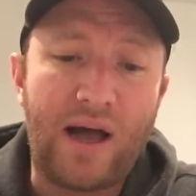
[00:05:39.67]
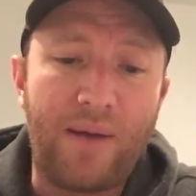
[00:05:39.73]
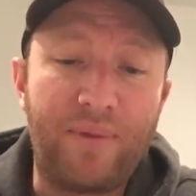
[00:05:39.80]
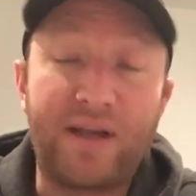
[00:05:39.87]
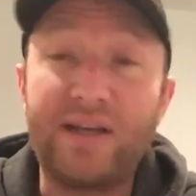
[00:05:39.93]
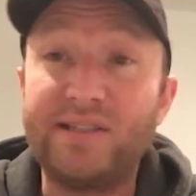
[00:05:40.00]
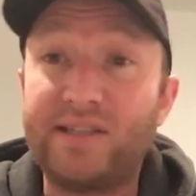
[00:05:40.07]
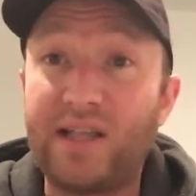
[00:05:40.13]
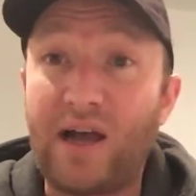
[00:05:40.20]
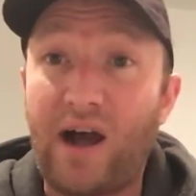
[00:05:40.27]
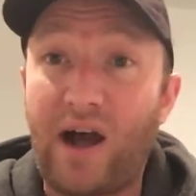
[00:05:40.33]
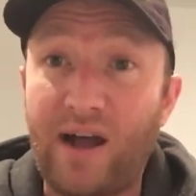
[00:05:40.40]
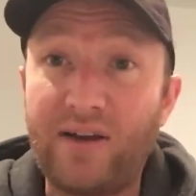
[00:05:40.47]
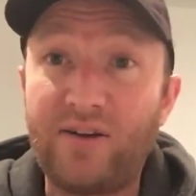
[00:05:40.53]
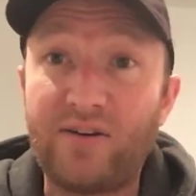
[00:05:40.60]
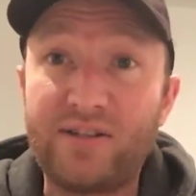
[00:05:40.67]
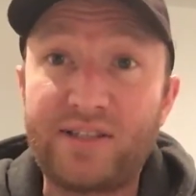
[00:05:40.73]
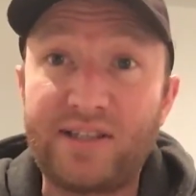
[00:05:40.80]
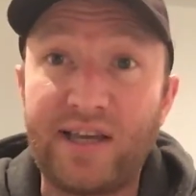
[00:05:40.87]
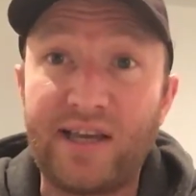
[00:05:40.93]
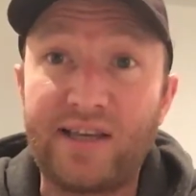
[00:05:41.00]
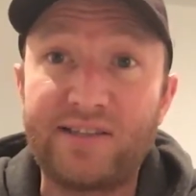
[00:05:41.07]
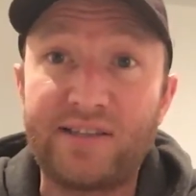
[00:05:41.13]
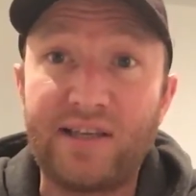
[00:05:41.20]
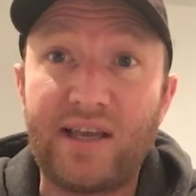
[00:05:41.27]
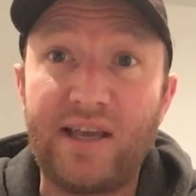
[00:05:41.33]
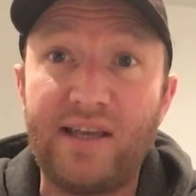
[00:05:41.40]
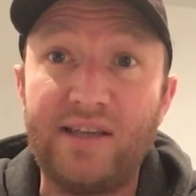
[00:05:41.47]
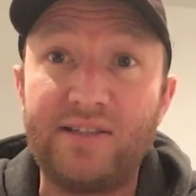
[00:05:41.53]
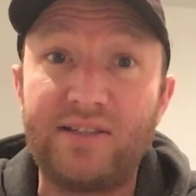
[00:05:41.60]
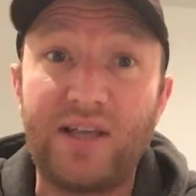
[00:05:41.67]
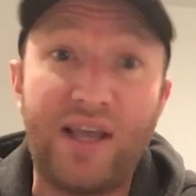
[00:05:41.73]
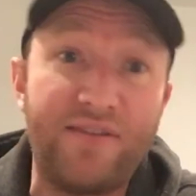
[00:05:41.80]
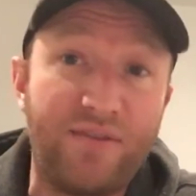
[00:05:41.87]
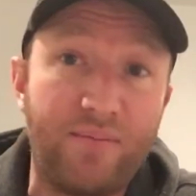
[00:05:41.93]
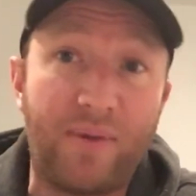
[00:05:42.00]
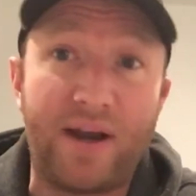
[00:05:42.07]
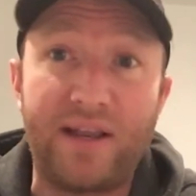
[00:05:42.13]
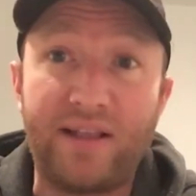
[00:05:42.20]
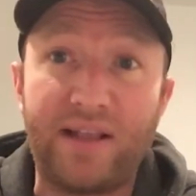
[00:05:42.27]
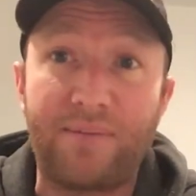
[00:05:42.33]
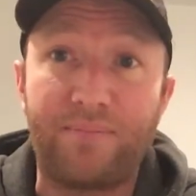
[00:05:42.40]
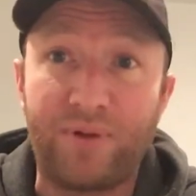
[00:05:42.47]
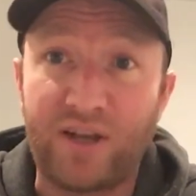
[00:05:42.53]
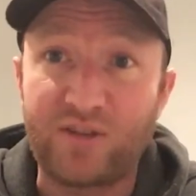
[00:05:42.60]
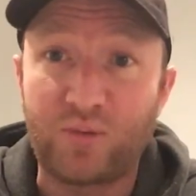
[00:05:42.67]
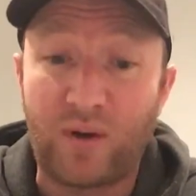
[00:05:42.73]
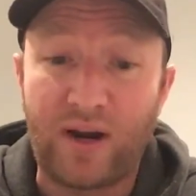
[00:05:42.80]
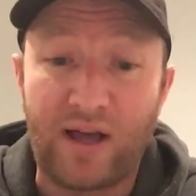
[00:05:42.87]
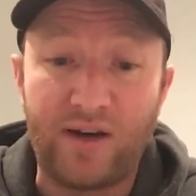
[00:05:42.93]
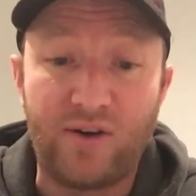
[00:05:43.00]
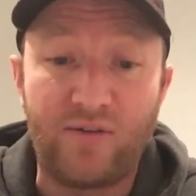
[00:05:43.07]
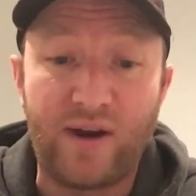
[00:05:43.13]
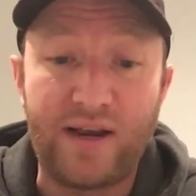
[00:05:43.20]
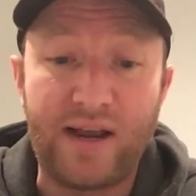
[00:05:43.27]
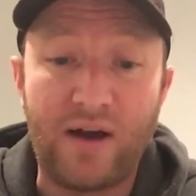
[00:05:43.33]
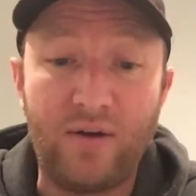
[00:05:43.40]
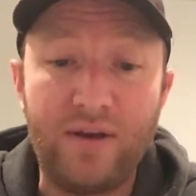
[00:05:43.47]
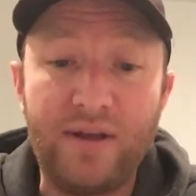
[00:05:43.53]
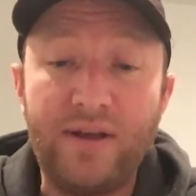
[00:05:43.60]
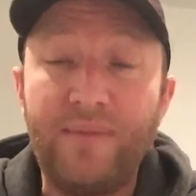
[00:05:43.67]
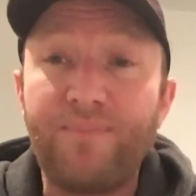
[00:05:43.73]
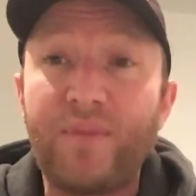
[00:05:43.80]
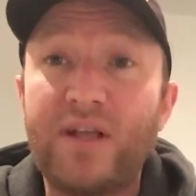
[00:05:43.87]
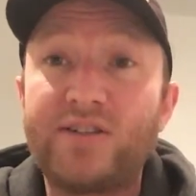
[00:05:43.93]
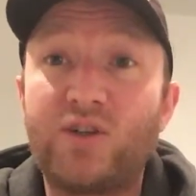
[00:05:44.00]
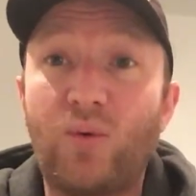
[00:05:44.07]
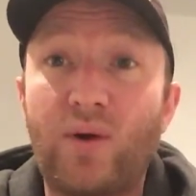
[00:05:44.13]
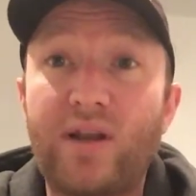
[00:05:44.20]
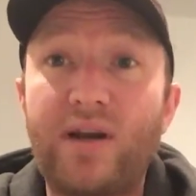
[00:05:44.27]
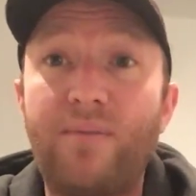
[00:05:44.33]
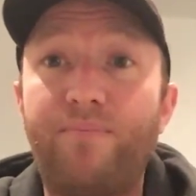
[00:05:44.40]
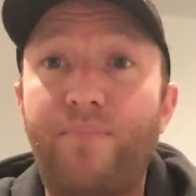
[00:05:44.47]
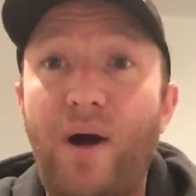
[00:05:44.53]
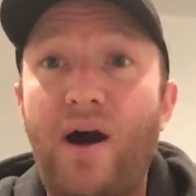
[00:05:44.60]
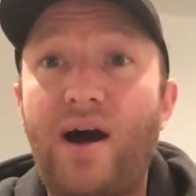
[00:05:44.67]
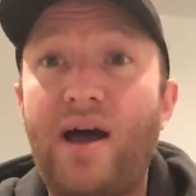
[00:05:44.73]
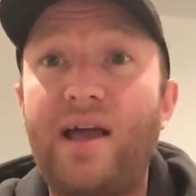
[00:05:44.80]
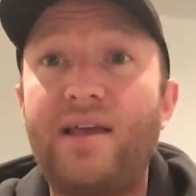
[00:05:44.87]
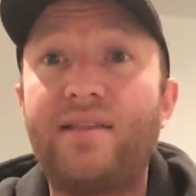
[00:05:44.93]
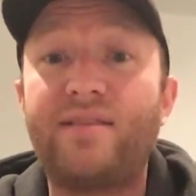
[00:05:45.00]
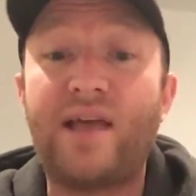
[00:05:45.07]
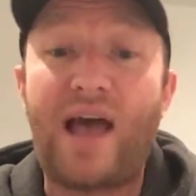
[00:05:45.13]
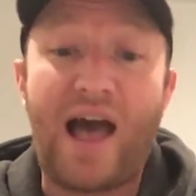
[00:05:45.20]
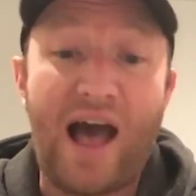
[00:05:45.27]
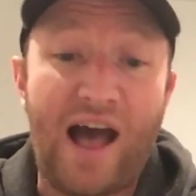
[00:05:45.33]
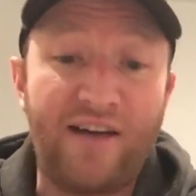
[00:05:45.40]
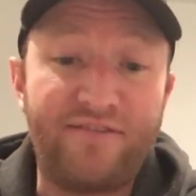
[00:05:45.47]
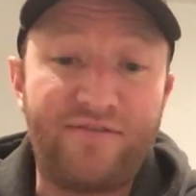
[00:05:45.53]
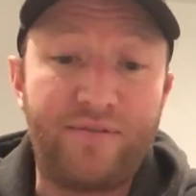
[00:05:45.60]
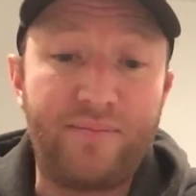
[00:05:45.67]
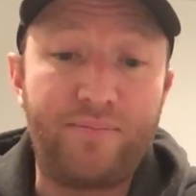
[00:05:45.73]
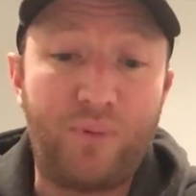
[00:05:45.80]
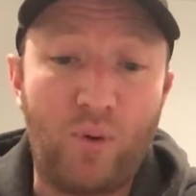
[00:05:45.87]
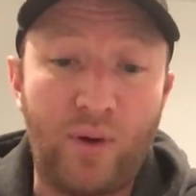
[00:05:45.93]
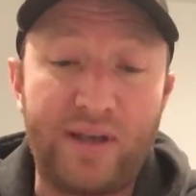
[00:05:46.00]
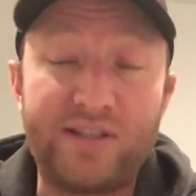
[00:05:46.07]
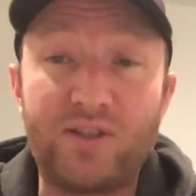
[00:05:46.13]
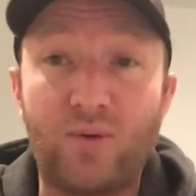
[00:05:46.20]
because the under six is even money, like plus 100 right now, so we're going to buy the half point.